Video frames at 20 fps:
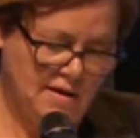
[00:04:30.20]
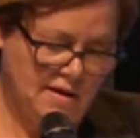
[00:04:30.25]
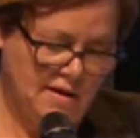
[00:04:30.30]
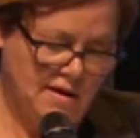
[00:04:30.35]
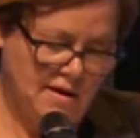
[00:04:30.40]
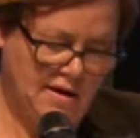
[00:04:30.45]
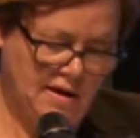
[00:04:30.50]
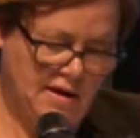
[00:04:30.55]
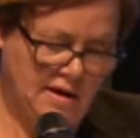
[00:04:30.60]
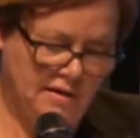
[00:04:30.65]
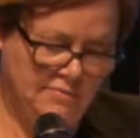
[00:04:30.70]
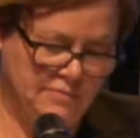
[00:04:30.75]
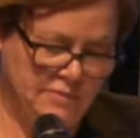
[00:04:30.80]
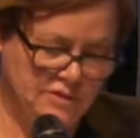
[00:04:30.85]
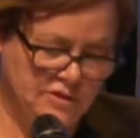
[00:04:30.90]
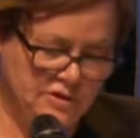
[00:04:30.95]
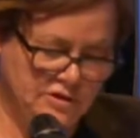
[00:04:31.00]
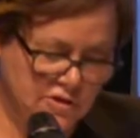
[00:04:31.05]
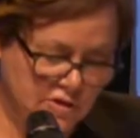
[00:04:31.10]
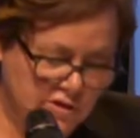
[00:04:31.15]
Um,
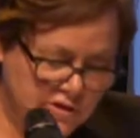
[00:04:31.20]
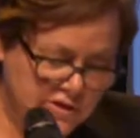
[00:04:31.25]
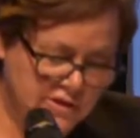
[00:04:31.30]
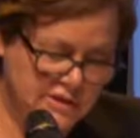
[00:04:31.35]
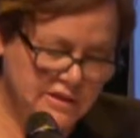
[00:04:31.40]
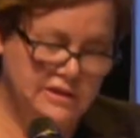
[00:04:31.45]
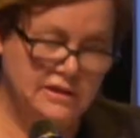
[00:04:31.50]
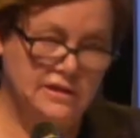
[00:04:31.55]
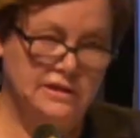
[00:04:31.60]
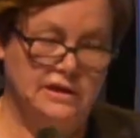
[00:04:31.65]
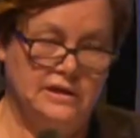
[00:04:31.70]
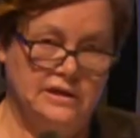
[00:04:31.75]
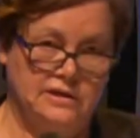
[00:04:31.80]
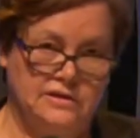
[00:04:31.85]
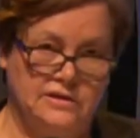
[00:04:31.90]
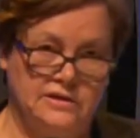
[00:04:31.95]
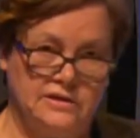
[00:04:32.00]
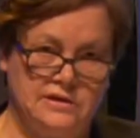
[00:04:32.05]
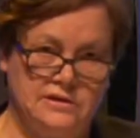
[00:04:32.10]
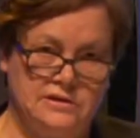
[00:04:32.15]
certainly,
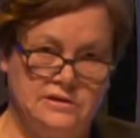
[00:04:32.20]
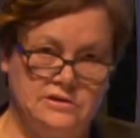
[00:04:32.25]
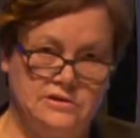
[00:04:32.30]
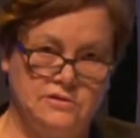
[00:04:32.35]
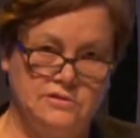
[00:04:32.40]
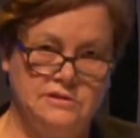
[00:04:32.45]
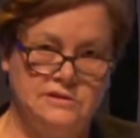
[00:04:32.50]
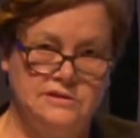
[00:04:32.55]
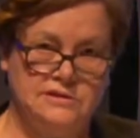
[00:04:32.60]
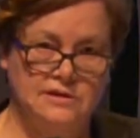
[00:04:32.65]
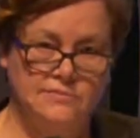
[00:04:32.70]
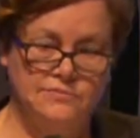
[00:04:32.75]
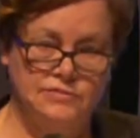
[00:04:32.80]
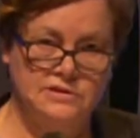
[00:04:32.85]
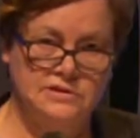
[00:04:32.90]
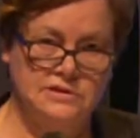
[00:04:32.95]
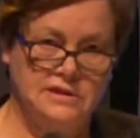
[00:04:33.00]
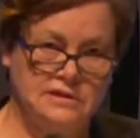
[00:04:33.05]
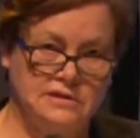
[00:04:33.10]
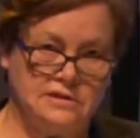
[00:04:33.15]
the students that
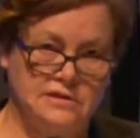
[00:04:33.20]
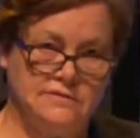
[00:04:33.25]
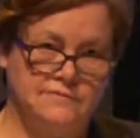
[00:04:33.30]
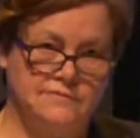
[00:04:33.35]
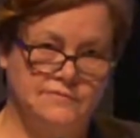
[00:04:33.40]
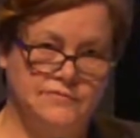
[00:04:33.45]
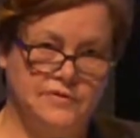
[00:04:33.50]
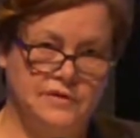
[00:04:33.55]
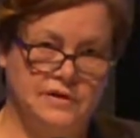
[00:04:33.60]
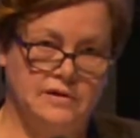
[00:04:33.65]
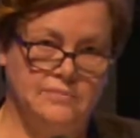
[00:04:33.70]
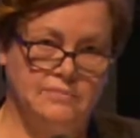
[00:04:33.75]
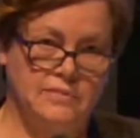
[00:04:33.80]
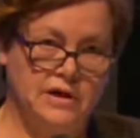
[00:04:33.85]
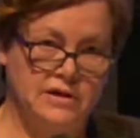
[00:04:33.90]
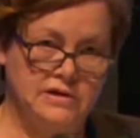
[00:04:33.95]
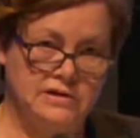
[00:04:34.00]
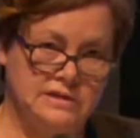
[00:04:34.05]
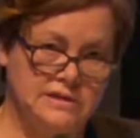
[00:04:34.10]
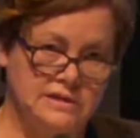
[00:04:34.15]
presented from
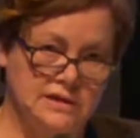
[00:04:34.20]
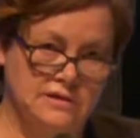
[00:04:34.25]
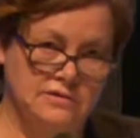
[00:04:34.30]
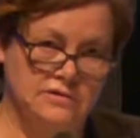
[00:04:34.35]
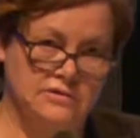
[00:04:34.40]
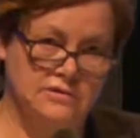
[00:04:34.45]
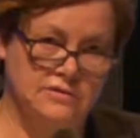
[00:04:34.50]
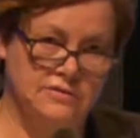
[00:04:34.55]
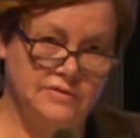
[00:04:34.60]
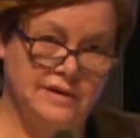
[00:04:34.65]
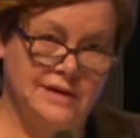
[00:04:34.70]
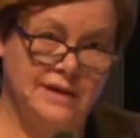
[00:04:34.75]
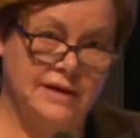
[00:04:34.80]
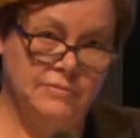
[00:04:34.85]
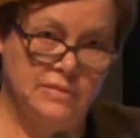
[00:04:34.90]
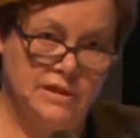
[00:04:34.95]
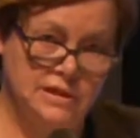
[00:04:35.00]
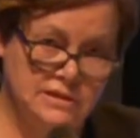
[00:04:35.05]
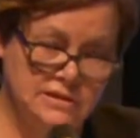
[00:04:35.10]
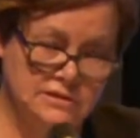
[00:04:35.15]
our center, the
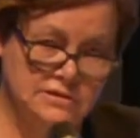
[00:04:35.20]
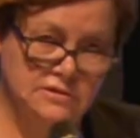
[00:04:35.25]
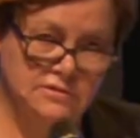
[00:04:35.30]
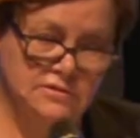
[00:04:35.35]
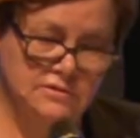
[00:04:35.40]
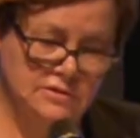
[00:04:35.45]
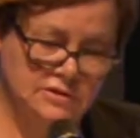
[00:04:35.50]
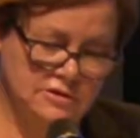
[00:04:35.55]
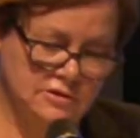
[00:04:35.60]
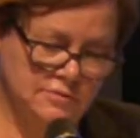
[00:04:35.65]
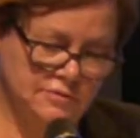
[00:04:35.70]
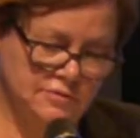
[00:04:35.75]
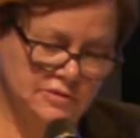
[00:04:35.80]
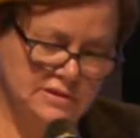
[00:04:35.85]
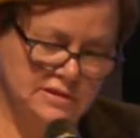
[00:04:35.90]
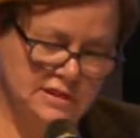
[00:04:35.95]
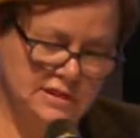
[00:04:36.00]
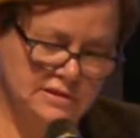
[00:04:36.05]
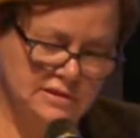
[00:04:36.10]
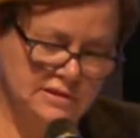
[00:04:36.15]
MA students who
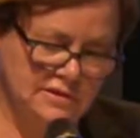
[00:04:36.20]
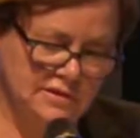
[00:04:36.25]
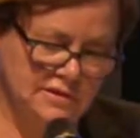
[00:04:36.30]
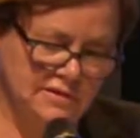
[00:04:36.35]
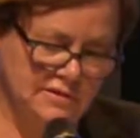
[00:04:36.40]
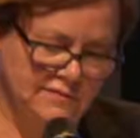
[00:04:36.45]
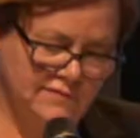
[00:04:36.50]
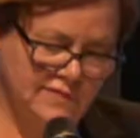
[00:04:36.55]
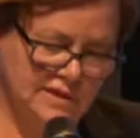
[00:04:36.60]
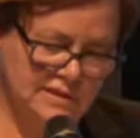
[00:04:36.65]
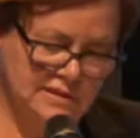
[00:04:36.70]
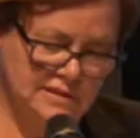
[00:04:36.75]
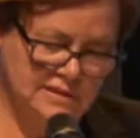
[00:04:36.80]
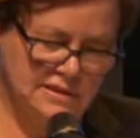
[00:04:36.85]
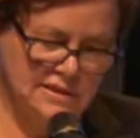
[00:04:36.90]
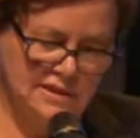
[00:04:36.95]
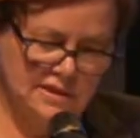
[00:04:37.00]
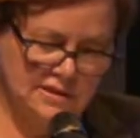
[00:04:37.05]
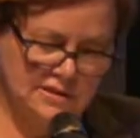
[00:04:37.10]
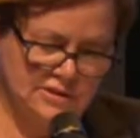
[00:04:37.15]
presented their
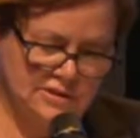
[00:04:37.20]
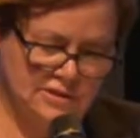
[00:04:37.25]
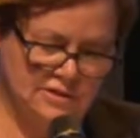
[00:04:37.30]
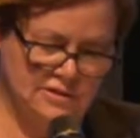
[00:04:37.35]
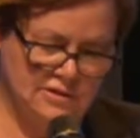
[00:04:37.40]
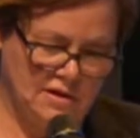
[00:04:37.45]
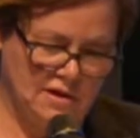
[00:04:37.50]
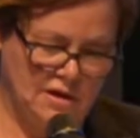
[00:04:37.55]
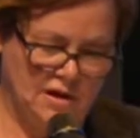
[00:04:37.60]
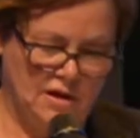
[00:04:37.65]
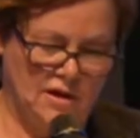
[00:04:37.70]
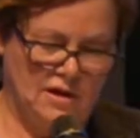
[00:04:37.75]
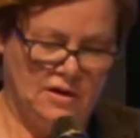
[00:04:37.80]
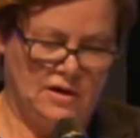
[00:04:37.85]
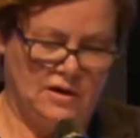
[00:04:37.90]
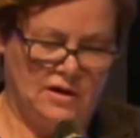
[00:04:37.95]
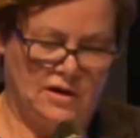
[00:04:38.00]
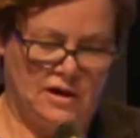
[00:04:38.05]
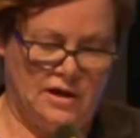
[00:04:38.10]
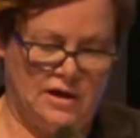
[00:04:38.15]
investigation,
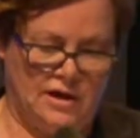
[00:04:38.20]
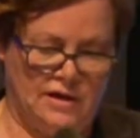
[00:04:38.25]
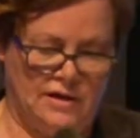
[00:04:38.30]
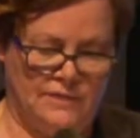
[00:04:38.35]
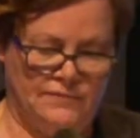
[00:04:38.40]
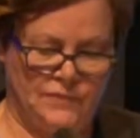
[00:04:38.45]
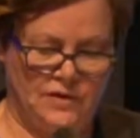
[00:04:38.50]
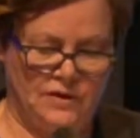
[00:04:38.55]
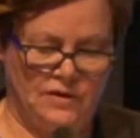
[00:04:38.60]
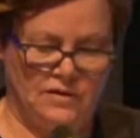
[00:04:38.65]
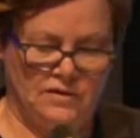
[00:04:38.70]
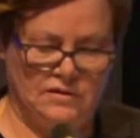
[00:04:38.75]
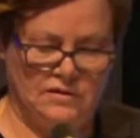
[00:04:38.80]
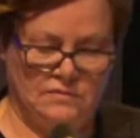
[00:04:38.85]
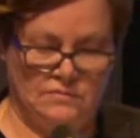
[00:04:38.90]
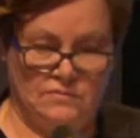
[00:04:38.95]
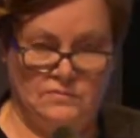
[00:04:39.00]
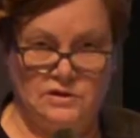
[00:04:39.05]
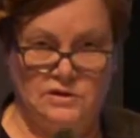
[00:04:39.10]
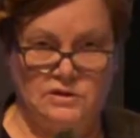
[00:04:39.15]
um,
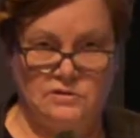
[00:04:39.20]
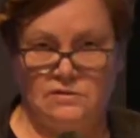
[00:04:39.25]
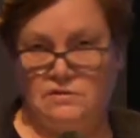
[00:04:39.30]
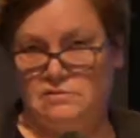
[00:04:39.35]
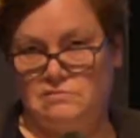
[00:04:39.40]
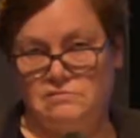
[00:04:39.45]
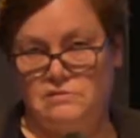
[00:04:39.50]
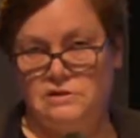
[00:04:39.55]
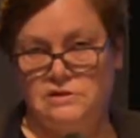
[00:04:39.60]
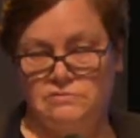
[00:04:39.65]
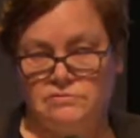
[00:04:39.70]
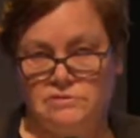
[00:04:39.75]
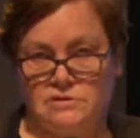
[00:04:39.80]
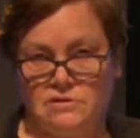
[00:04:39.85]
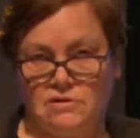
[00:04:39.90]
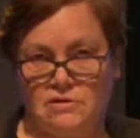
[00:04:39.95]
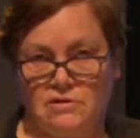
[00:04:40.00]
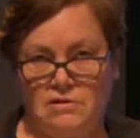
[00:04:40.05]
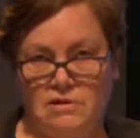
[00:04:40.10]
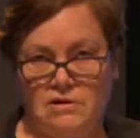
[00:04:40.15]
which, which, was
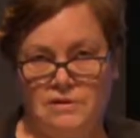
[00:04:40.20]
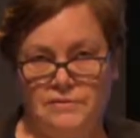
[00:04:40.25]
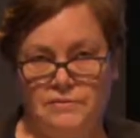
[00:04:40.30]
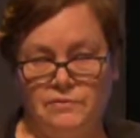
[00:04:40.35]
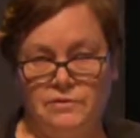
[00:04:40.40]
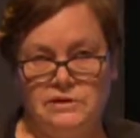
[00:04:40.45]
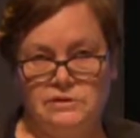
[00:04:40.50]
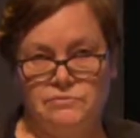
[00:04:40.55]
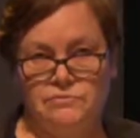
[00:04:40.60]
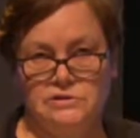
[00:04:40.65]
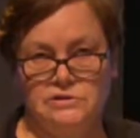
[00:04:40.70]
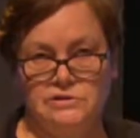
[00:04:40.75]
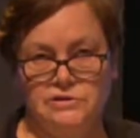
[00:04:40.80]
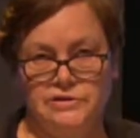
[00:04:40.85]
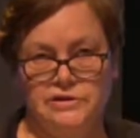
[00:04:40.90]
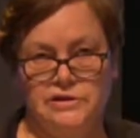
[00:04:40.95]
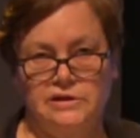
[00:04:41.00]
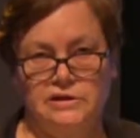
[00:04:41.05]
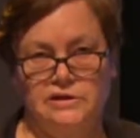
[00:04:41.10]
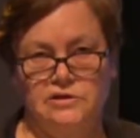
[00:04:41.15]
uh, which was
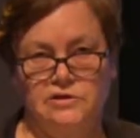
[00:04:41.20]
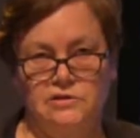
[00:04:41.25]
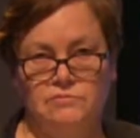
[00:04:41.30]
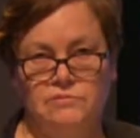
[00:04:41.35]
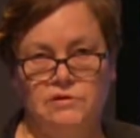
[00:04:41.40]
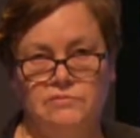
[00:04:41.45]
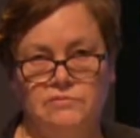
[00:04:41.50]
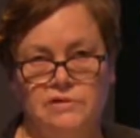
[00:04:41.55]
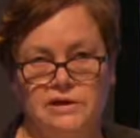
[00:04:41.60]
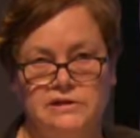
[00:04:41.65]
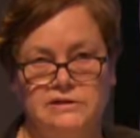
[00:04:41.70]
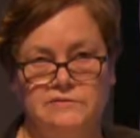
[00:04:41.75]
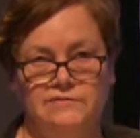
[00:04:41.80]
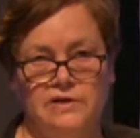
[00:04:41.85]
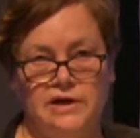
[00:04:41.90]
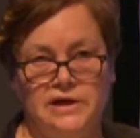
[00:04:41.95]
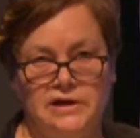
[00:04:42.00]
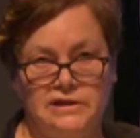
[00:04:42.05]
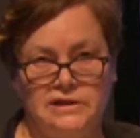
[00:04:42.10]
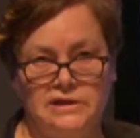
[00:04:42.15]
looking at human rights
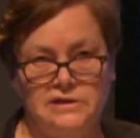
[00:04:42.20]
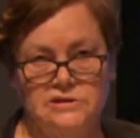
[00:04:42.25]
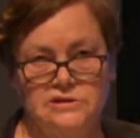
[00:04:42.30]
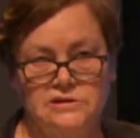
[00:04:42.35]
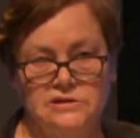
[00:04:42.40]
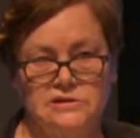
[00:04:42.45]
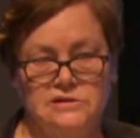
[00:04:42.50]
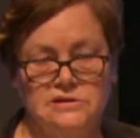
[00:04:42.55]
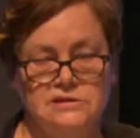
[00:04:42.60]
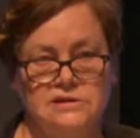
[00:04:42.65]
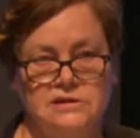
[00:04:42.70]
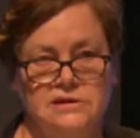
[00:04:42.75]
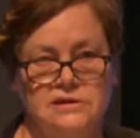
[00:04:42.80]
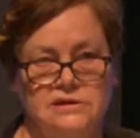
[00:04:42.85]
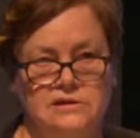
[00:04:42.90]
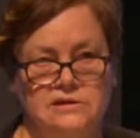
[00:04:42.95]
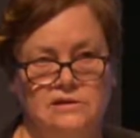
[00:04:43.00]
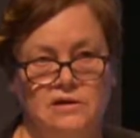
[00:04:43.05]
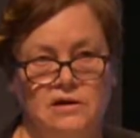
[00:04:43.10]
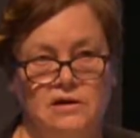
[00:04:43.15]
violations
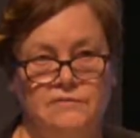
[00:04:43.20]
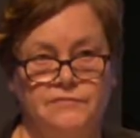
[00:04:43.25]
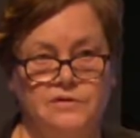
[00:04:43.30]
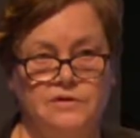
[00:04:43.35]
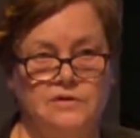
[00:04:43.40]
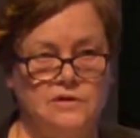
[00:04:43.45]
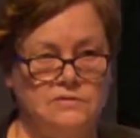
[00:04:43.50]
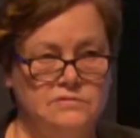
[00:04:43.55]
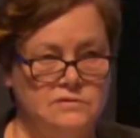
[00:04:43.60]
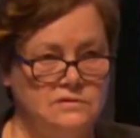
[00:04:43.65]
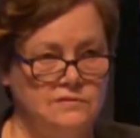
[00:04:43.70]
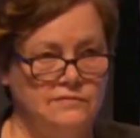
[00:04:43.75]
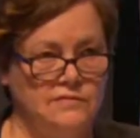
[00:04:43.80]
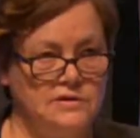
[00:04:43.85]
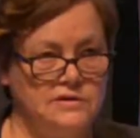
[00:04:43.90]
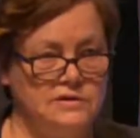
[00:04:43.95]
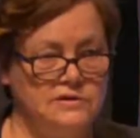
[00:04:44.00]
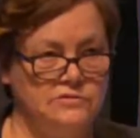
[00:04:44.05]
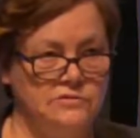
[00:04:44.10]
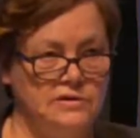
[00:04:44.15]
in, off the coast of
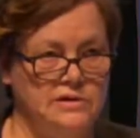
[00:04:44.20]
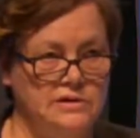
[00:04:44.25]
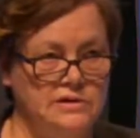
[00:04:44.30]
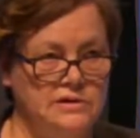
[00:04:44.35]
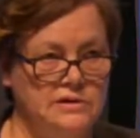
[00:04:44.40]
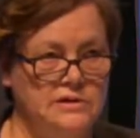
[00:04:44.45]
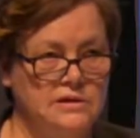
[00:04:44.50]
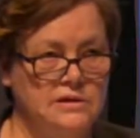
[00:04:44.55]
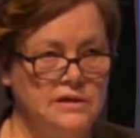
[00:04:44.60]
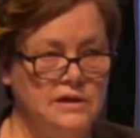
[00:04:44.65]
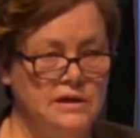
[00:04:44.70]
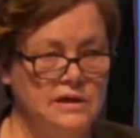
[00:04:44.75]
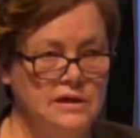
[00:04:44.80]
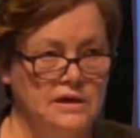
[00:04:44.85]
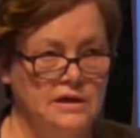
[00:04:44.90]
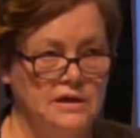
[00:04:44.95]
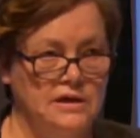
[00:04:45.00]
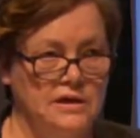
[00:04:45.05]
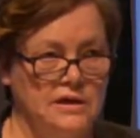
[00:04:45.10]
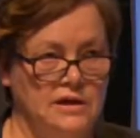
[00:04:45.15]
Australia,
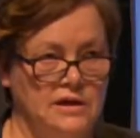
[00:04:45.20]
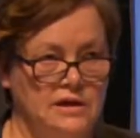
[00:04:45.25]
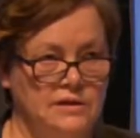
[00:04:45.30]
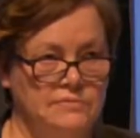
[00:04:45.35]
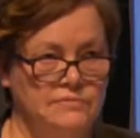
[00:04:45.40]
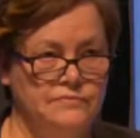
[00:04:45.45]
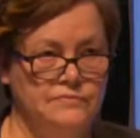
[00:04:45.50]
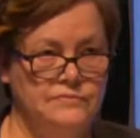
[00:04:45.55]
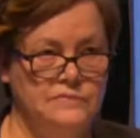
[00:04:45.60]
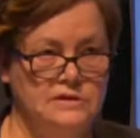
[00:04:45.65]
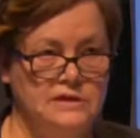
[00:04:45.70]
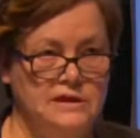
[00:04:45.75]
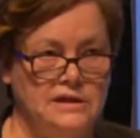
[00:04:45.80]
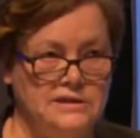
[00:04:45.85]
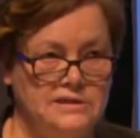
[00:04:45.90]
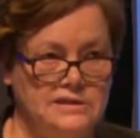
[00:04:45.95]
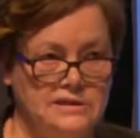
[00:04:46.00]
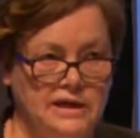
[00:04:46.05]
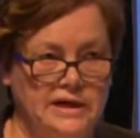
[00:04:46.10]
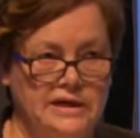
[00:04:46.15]
um,
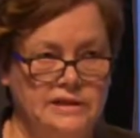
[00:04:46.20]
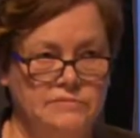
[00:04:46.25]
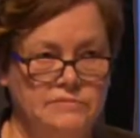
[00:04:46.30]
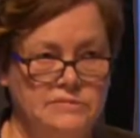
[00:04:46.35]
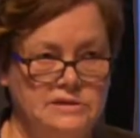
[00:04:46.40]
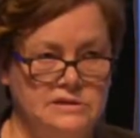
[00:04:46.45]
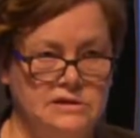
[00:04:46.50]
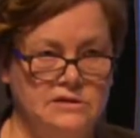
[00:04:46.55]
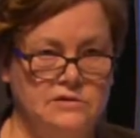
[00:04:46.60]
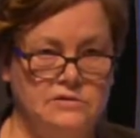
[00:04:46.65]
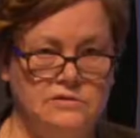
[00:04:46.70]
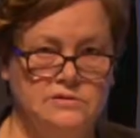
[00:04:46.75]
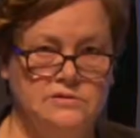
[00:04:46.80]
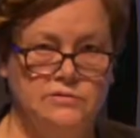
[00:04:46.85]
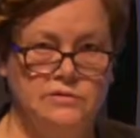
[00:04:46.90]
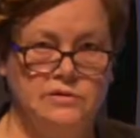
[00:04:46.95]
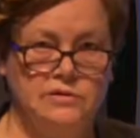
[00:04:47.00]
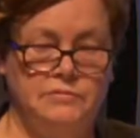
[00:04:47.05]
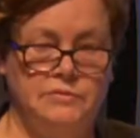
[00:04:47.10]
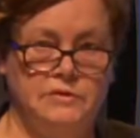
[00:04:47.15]
asylum seekers who
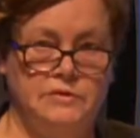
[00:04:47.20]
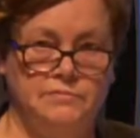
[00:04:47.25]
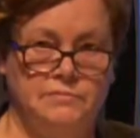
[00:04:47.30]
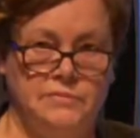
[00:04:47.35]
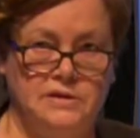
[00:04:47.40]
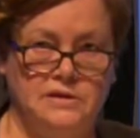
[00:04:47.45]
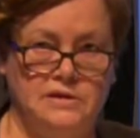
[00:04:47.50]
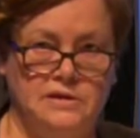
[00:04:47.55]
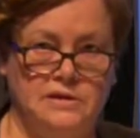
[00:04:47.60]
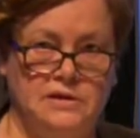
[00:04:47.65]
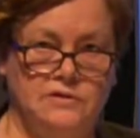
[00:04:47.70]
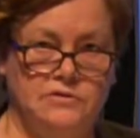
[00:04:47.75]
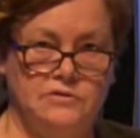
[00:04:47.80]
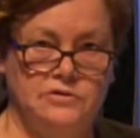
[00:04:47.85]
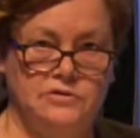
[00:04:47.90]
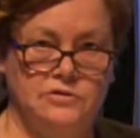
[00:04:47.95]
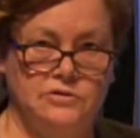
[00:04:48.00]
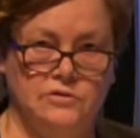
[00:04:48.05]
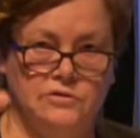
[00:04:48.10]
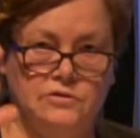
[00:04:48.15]
were being either
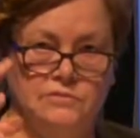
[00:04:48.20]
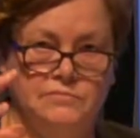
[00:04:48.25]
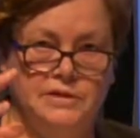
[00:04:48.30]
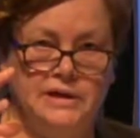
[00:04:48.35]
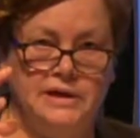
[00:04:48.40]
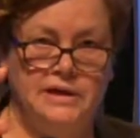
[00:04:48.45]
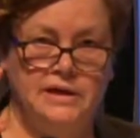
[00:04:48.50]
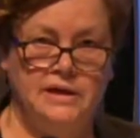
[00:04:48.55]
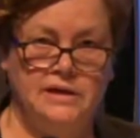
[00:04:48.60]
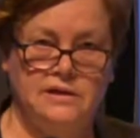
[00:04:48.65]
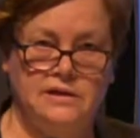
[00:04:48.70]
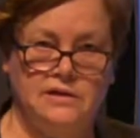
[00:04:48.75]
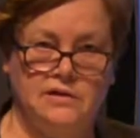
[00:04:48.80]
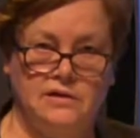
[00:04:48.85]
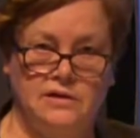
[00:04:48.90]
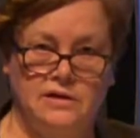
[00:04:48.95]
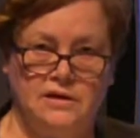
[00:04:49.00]
turned back